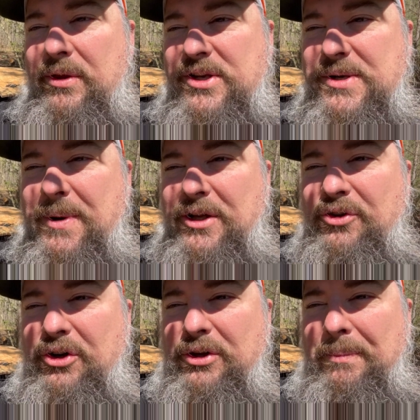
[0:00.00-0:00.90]
that somebody
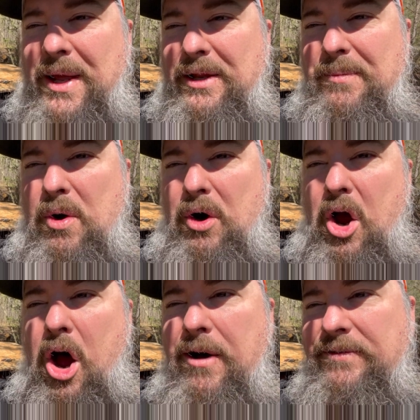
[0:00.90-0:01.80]
took the belly mower
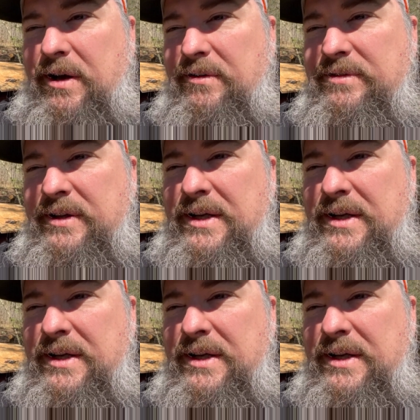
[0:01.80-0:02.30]
off of.